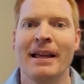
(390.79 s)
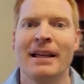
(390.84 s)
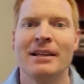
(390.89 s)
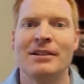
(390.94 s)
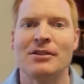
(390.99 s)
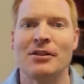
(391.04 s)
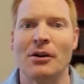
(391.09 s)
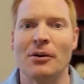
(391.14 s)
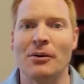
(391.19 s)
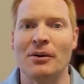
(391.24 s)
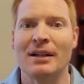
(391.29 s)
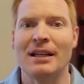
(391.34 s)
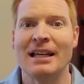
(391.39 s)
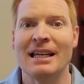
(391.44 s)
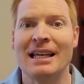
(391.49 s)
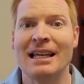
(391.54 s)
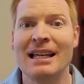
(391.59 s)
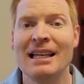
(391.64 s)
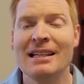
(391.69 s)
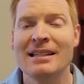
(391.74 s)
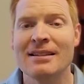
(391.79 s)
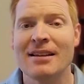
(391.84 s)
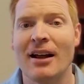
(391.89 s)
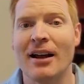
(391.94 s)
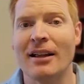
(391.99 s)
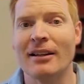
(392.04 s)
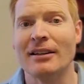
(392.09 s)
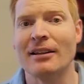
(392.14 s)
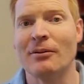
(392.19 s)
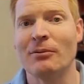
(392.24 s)
So he
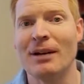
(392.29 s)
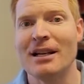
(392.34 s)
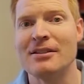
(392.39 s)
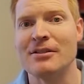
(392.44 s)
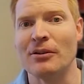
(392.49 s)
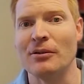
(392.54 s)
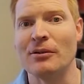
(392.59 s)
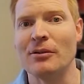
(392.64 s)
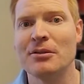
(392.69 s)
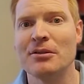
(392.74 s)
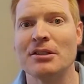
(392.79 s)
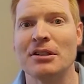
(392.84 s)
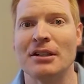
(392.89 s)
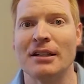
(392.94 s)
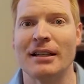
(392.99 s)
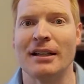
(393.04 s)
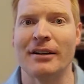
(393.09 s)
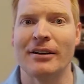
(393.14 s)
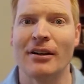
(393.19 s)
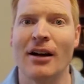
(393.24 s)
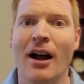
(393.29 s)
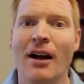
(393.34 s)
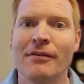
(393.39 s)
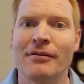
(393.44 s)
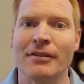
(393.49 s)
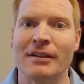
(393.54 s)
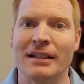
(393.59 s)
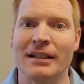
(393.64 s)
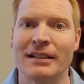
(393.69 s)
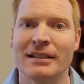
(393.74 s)
saw the resolution of their
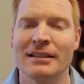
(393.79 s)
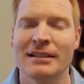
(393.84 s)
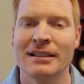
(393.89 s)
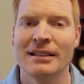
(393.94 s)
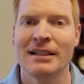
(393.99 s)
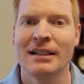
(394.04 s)
conflict